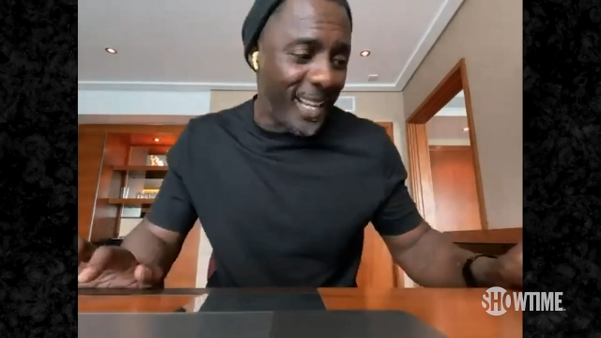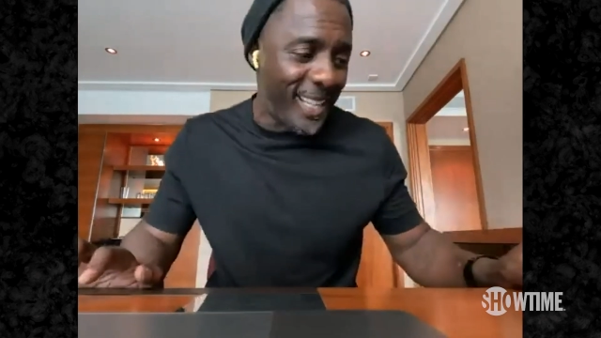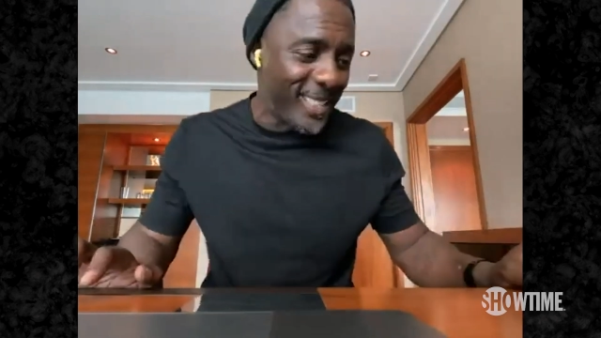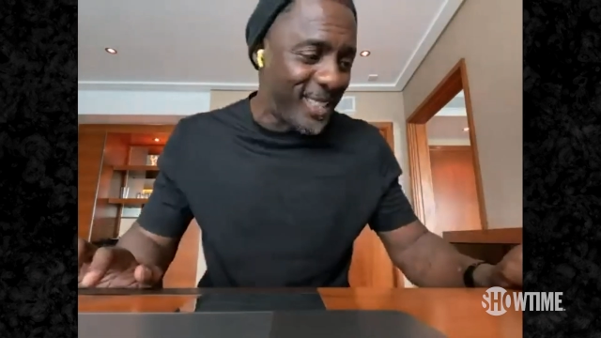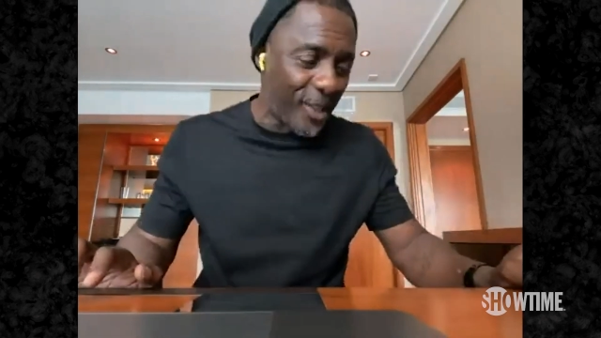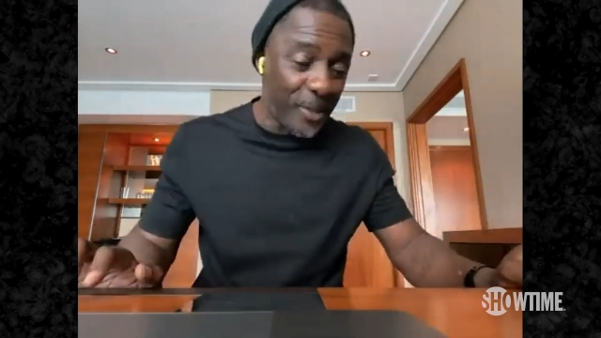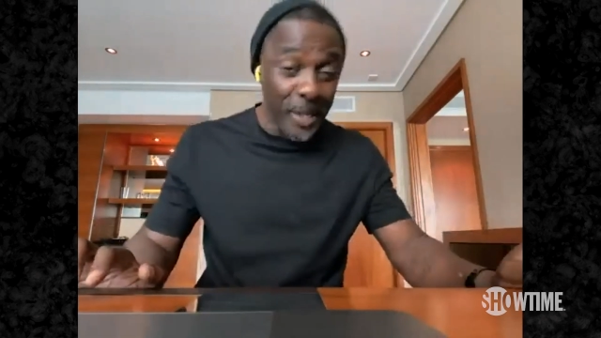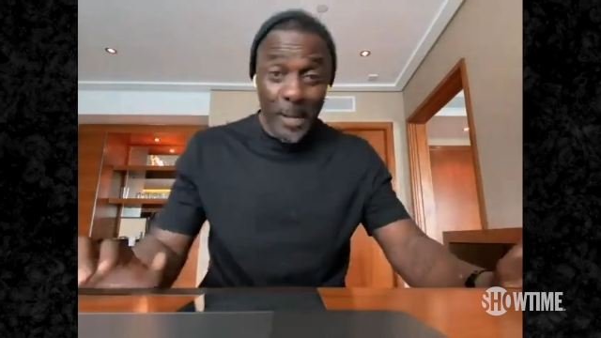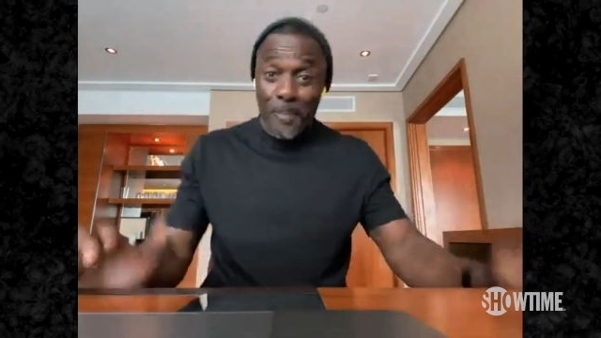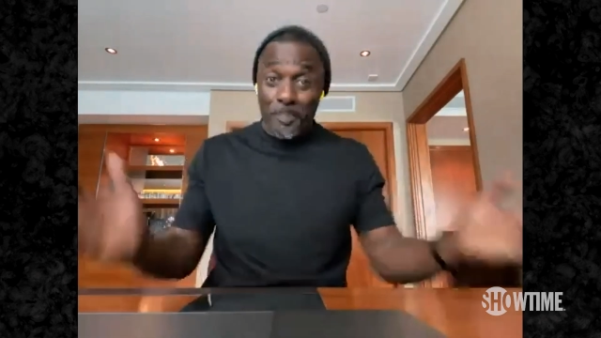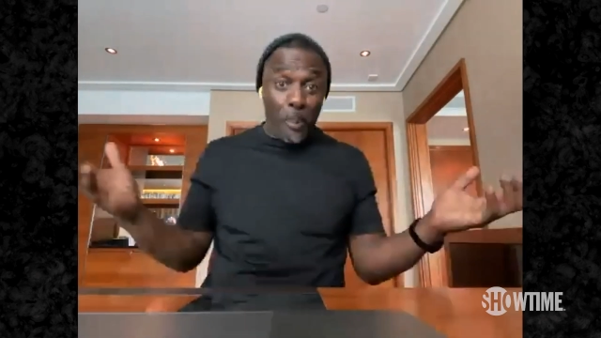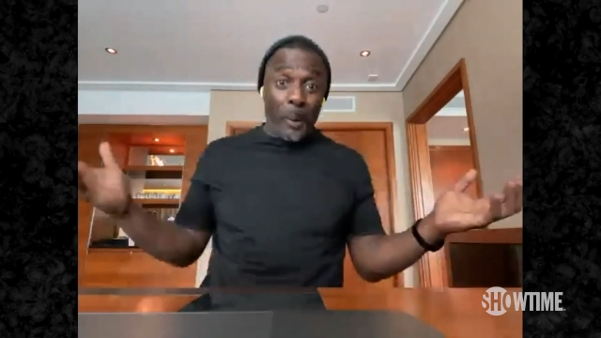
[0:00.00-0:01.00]
And so
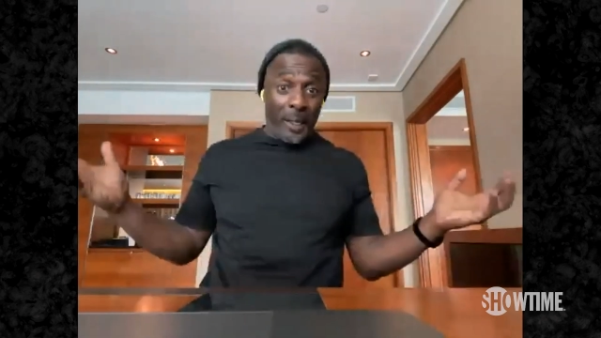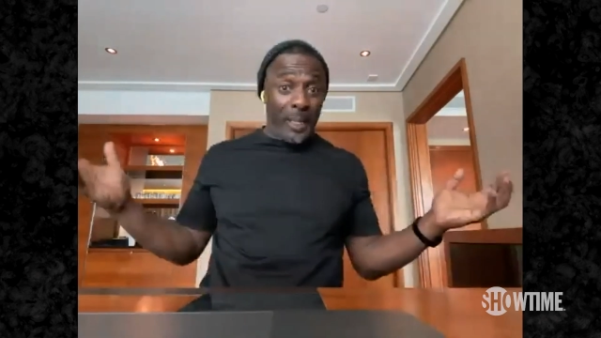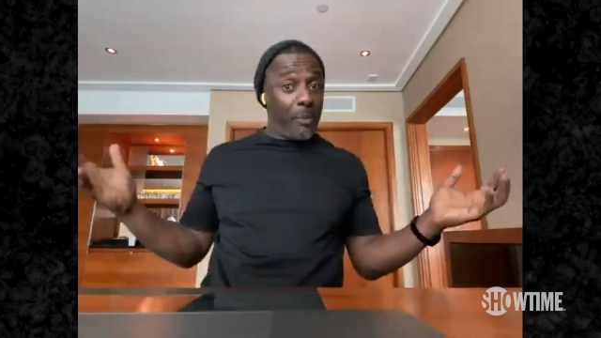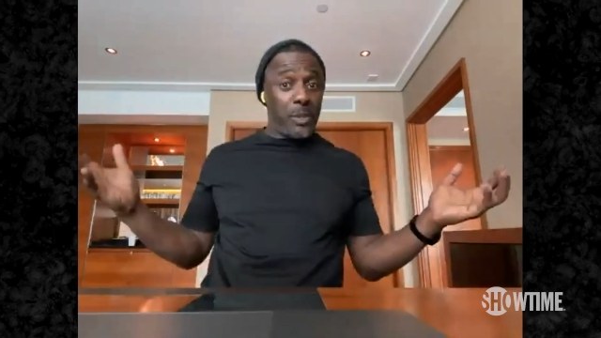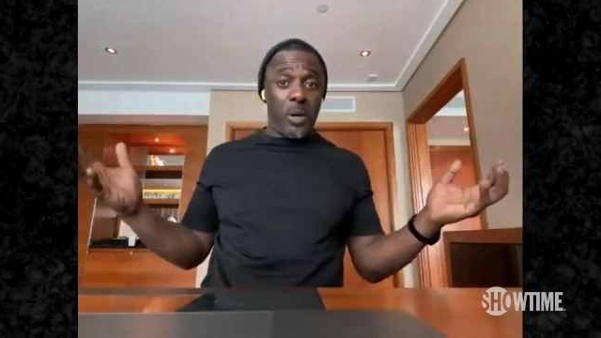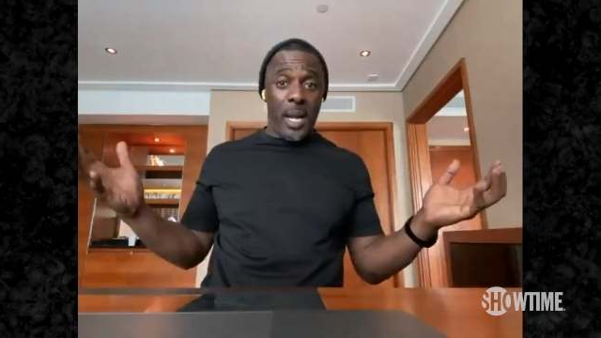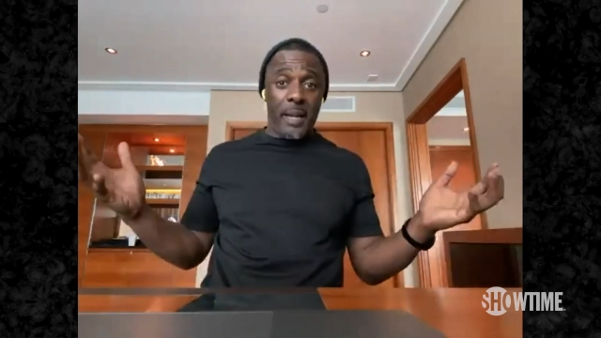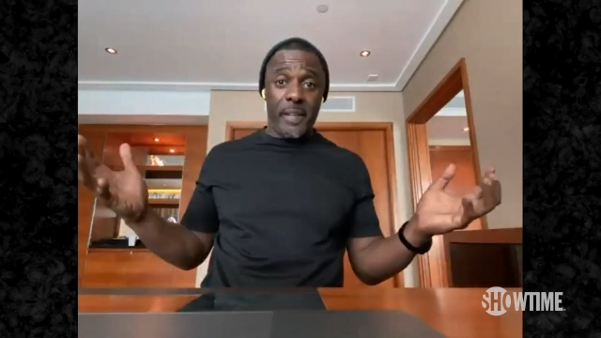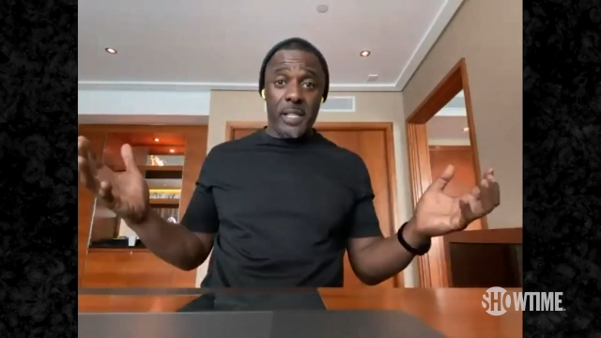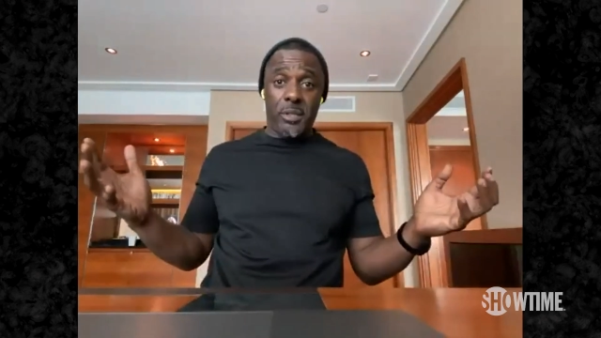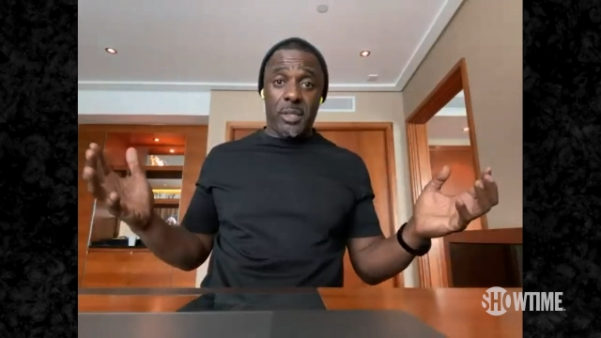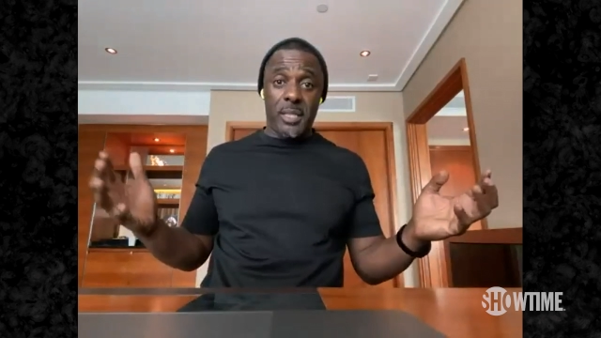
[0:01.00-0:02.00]
that was kind of
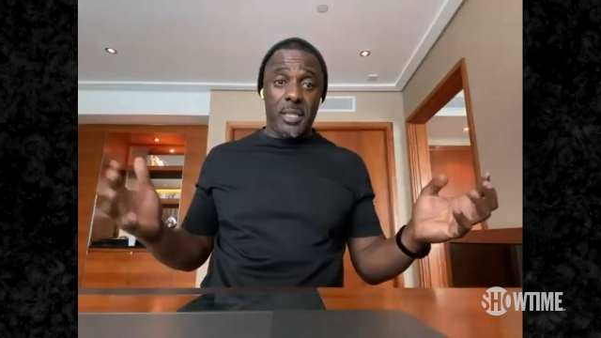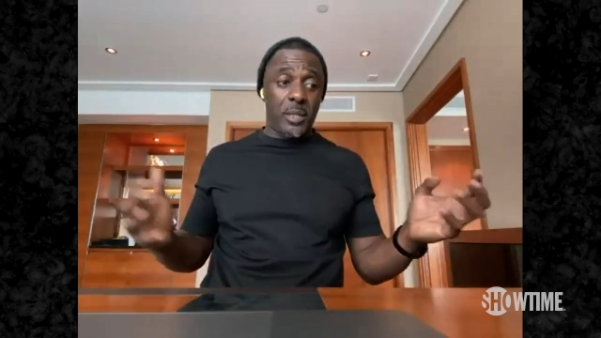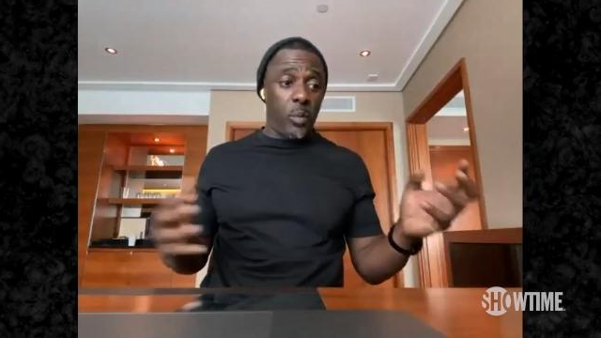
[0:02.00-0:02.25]
interesting to